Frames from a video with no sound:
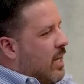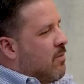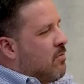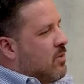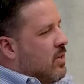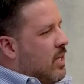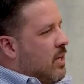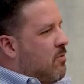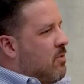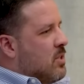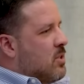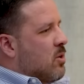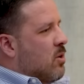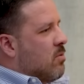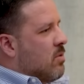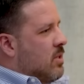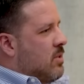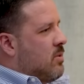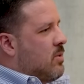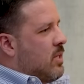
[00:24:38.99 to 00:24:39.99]
If it's
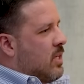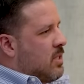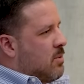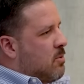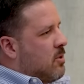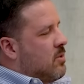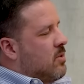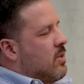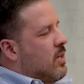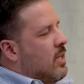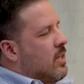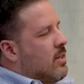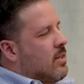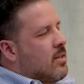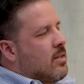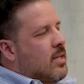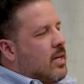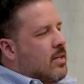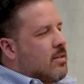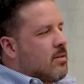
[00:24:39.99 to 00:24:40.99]
over 6%,
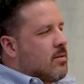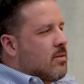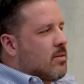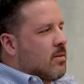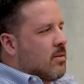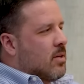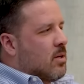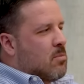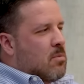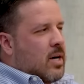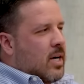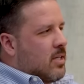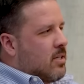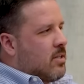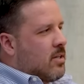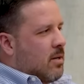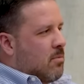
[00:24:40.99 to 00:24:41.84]
that's a little much.